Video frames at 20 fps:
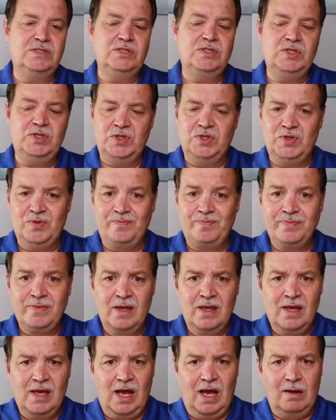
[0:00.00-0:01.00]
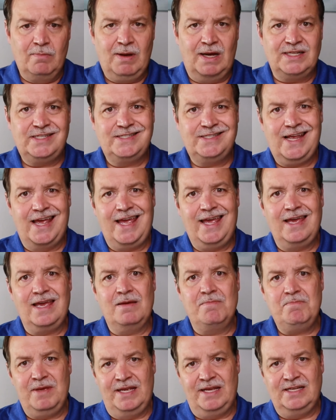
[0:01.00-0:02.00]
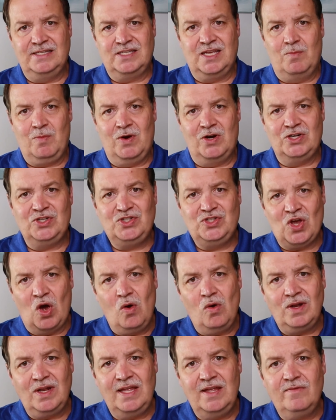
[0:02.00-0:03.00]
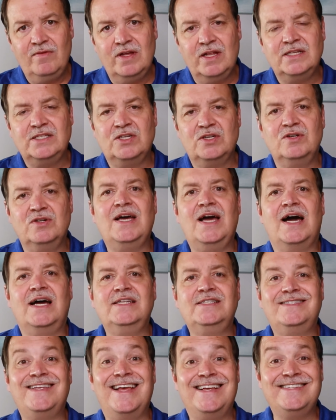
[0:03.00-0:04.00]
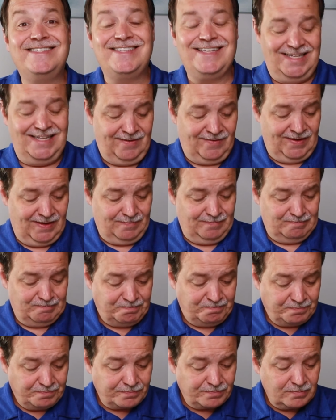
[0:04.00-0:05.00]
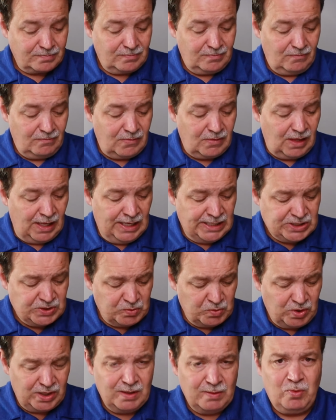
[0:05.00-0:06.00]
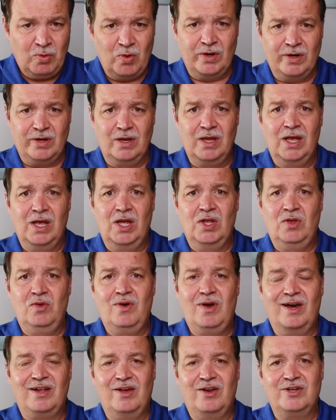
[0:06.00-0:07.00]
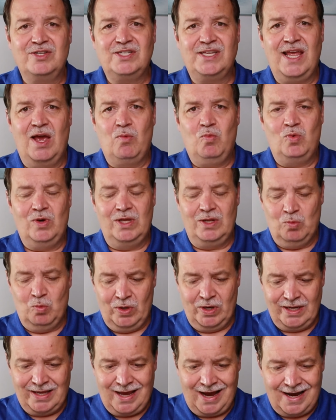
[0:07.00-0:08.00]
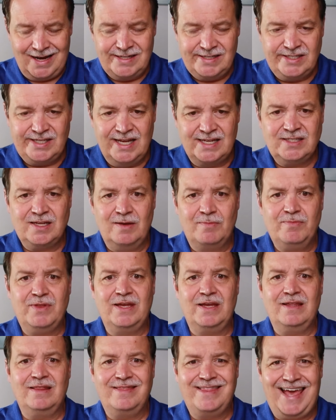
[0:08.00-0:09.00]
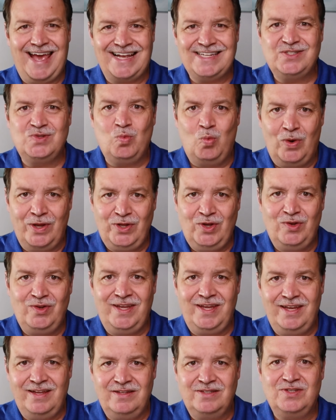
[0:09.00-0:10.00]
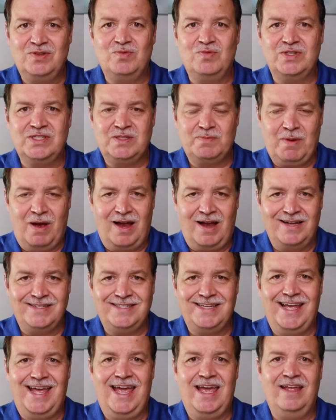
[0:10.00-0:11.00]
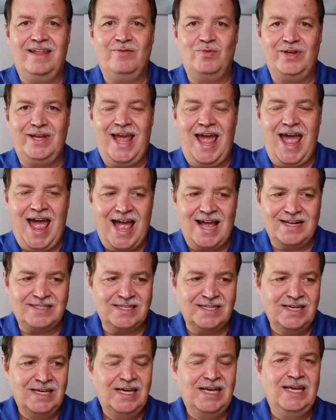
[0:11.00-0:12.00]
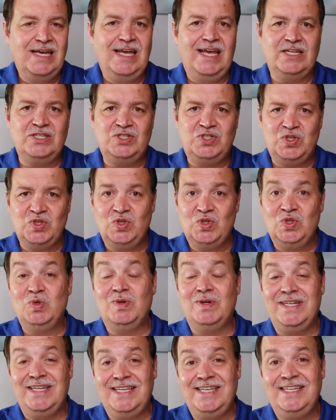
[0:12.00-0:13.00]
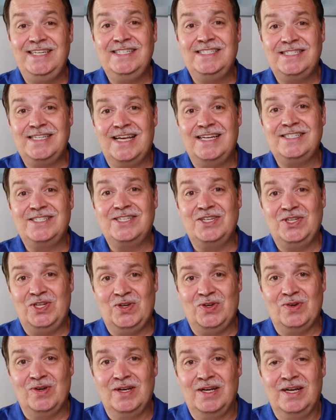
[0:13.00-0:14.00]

to you about staying and being somewhere, don't leave it until God says to leave it. It's really important. You got to understand when God says something, that's when you need to respond and react and do what He says to do.